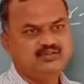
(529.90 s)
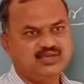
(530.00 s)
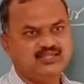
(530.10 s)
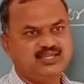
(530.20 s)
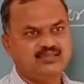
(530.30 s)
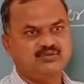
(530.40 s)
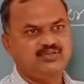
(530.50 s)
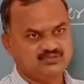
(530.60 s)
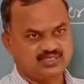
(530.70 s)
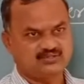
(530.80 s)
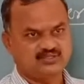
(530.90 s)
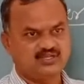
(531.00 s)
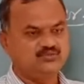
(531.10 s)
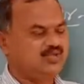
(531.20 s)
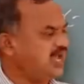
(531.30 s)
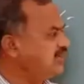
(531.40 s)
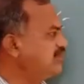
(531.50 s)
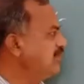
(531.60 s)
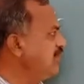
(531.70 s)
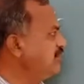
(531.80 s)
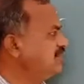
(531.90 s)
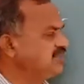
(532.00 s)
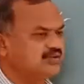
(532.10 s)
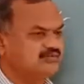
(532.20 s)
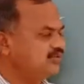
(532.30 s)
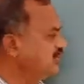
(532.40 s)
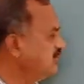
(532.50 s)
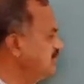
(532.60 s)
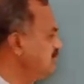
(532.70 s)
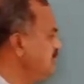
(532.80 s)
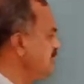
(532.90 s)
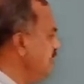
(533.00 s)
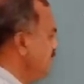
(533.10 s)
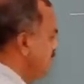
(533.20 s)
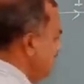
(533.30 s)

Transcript: coil galvanometer into an emitter for the measurement of